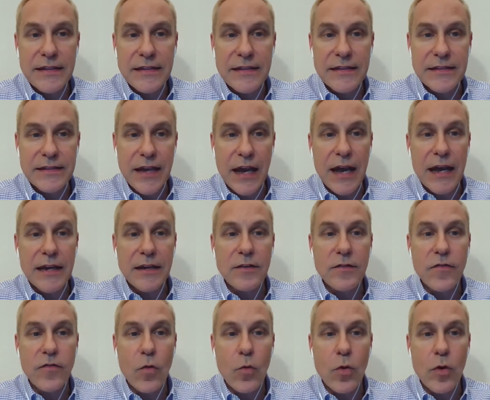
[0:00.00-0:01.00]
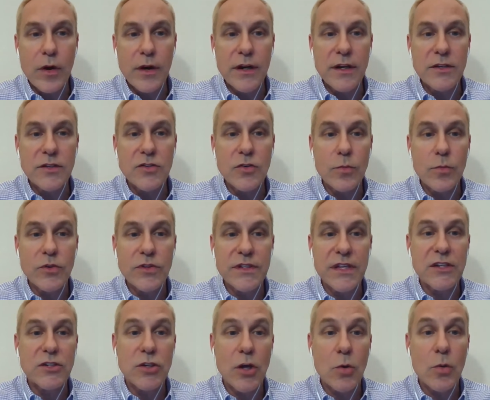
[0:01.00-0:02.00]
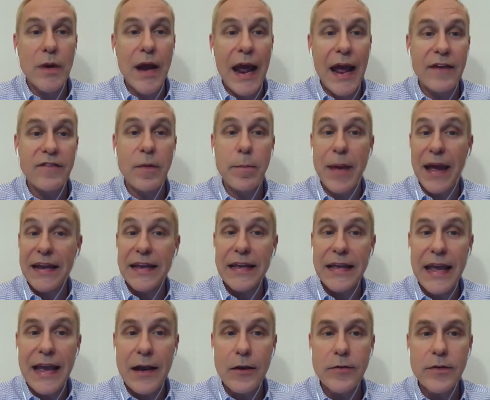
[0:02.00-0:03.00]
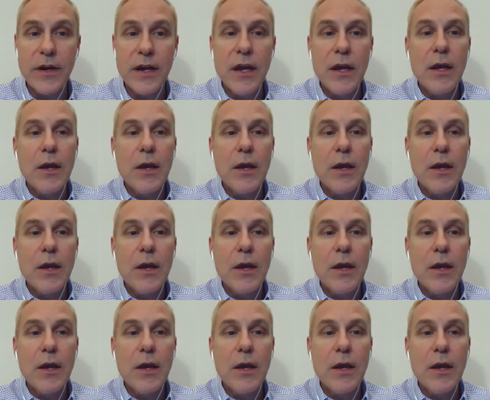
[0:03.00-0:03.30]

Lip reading: designed for consumers that don't have a bank account.